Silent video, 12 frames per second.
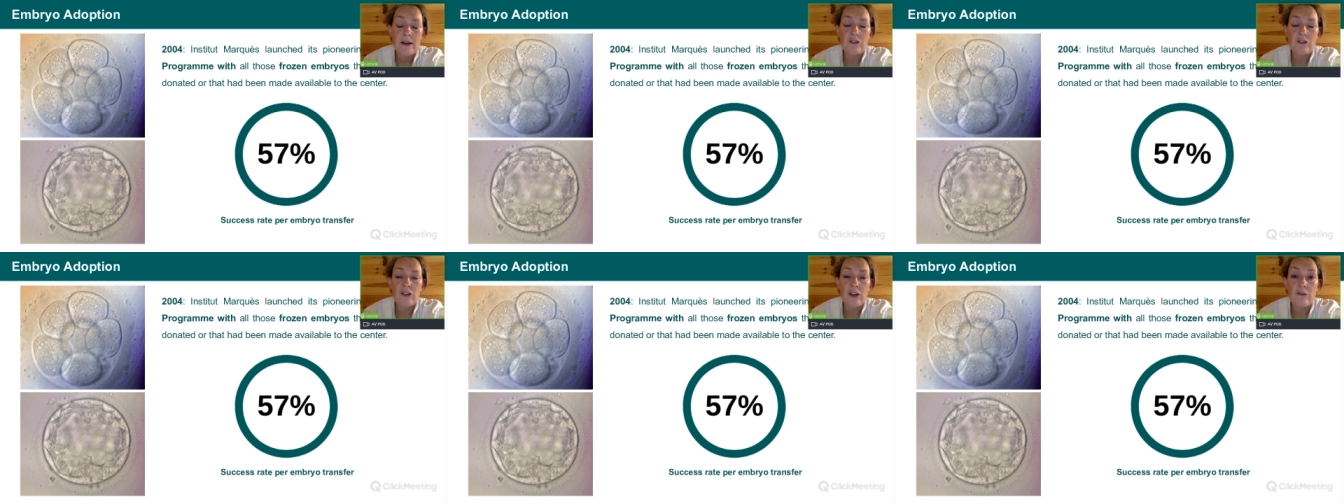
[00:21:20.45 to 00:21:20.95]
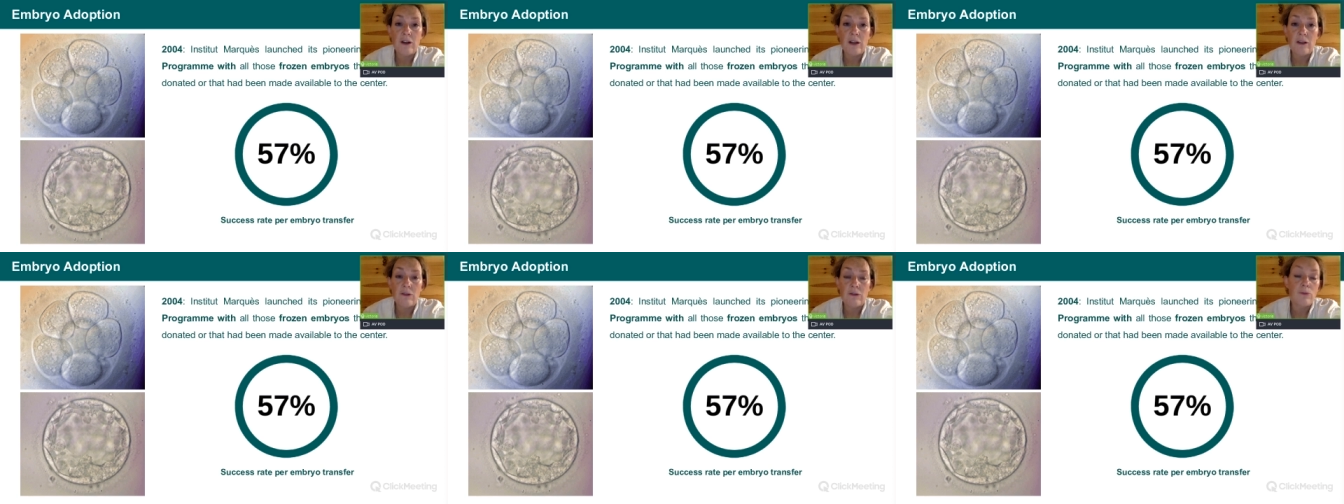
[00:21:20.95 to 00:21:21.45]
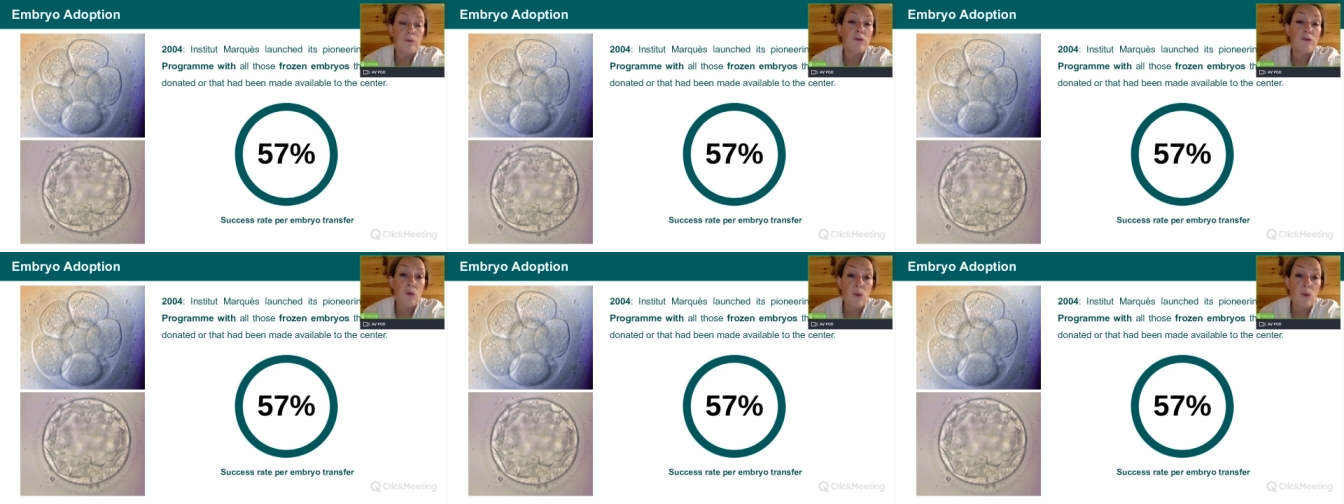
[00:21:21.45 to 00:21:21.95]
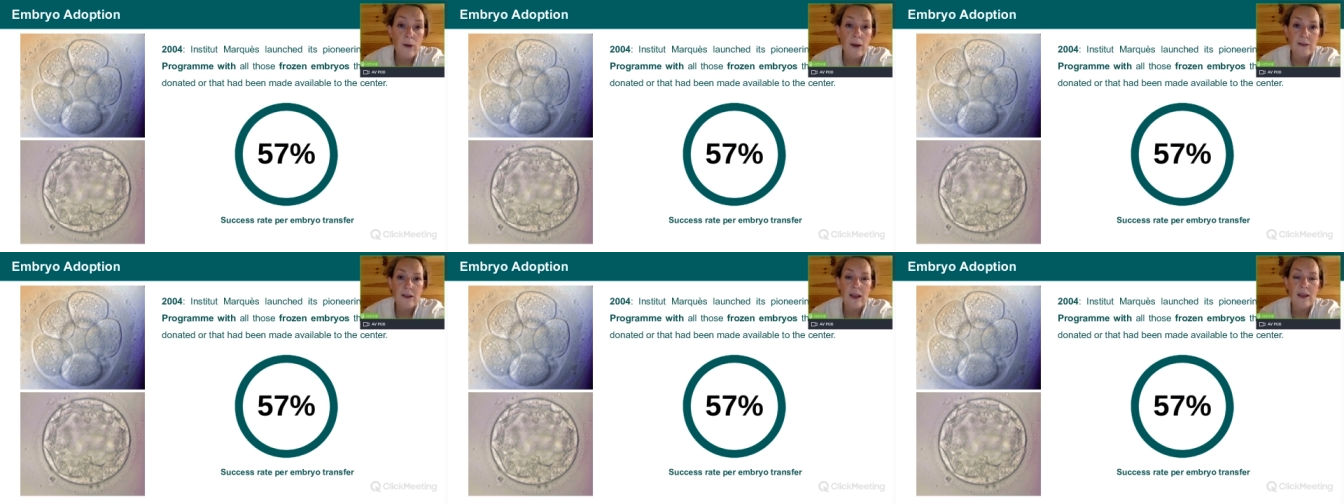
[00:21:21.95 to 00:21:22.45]
uh, generally, almost
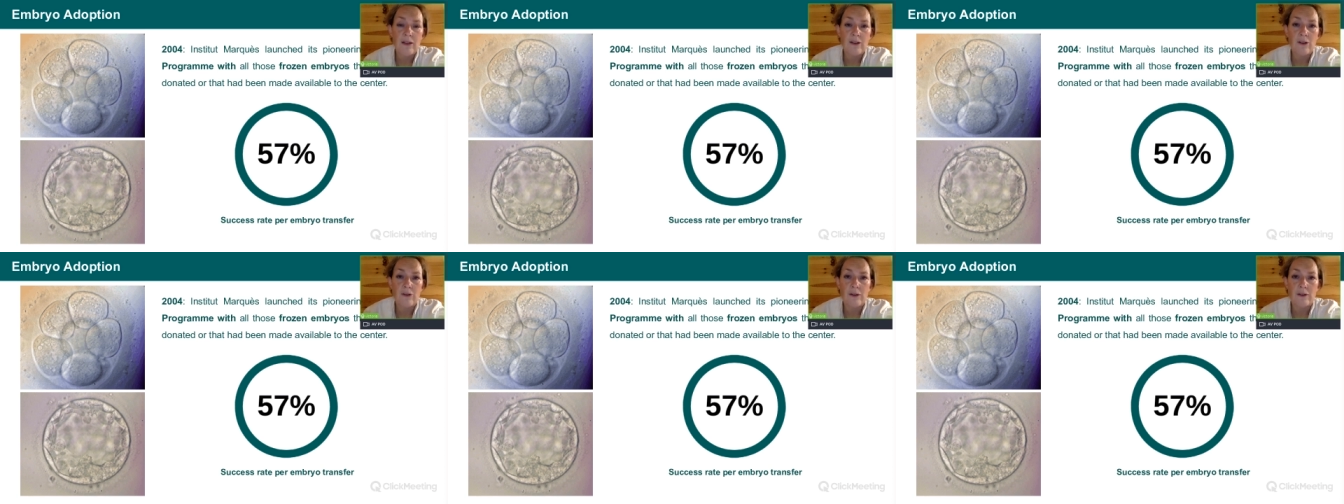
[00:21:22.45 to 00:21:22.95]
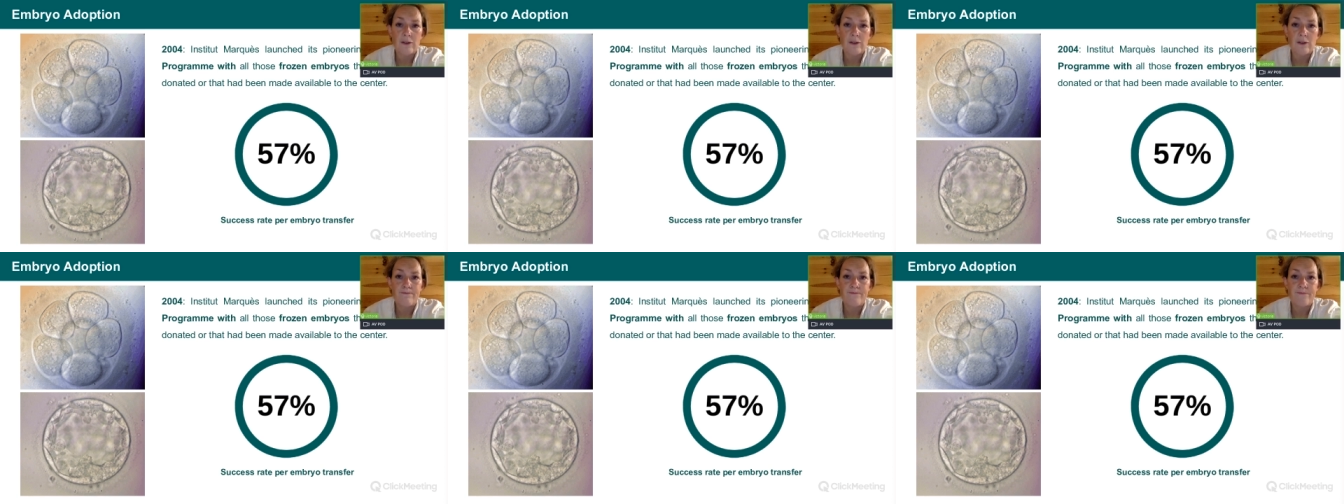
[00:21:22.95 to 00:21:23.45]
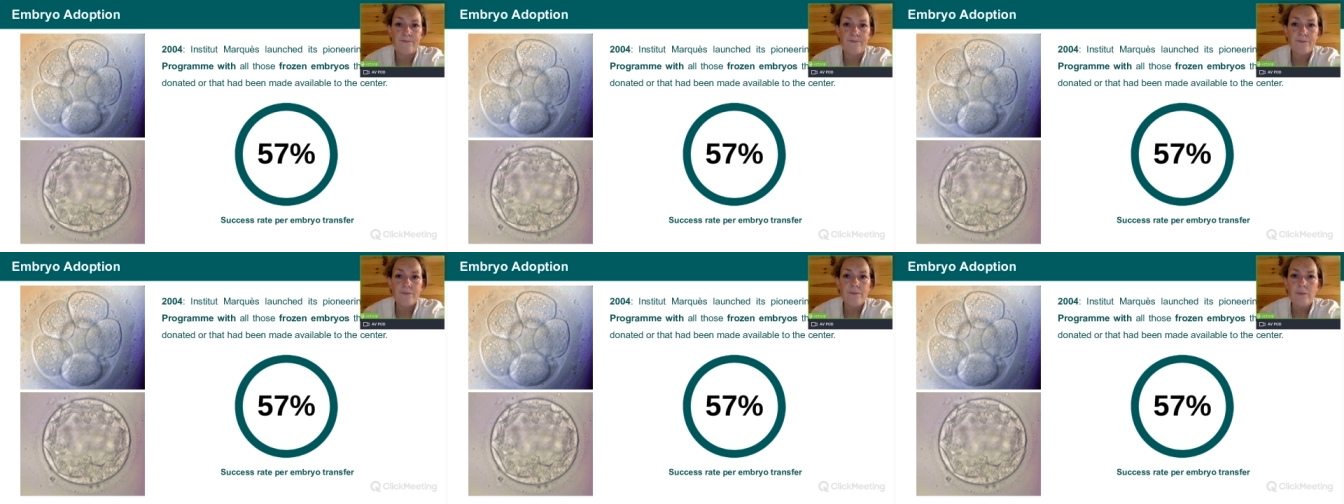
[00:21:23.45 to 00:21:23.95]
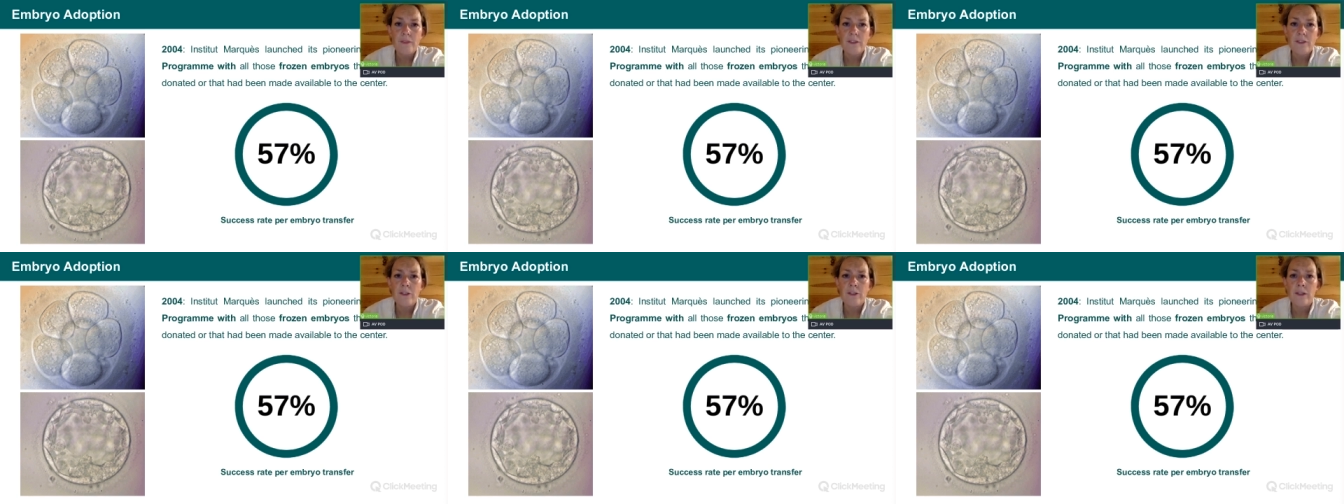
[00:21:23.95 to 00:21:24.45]
always egg donors.
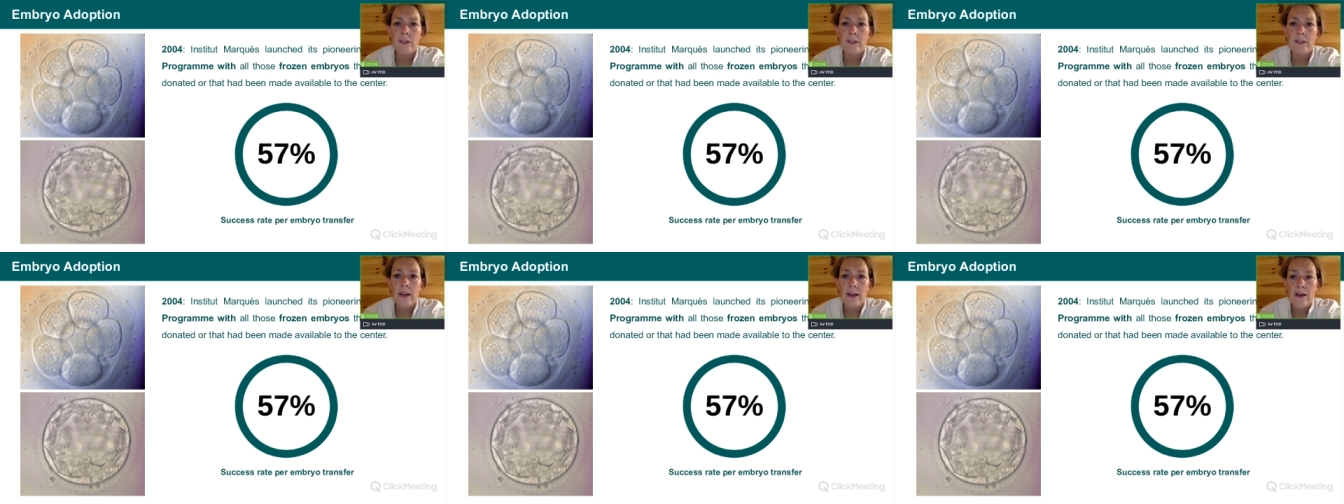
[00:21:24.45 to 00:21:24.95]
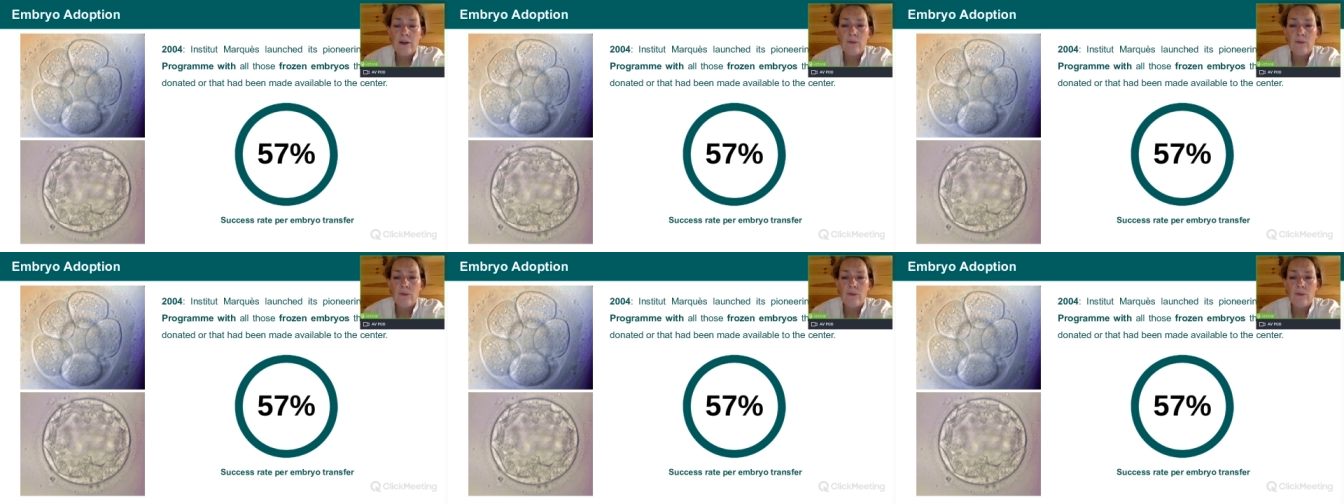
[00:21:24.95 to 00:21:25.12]
So this